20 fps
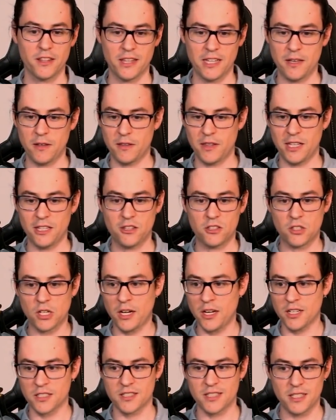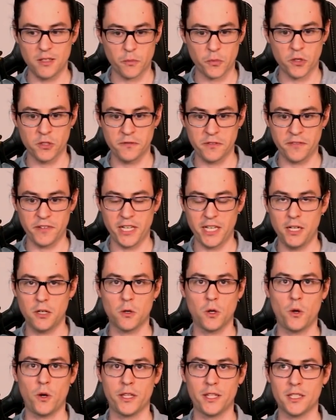They tossed in Proof of a
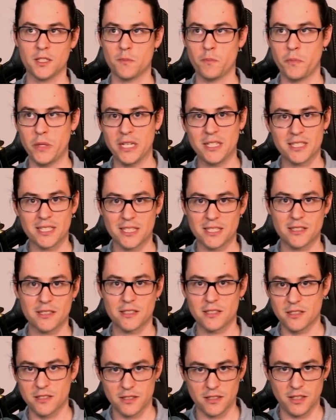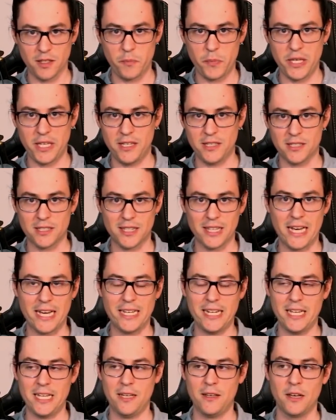Hero on this big slippy,
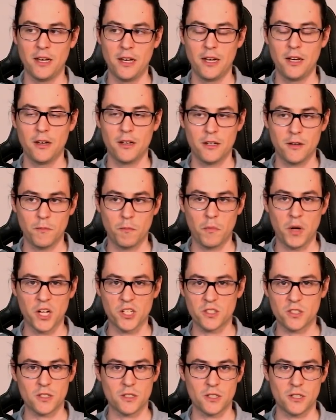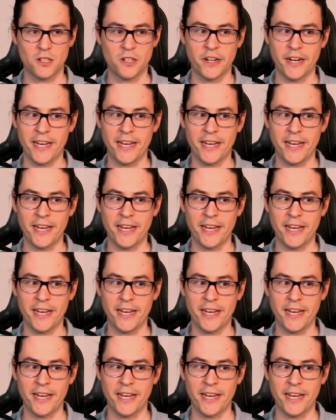slidey monster.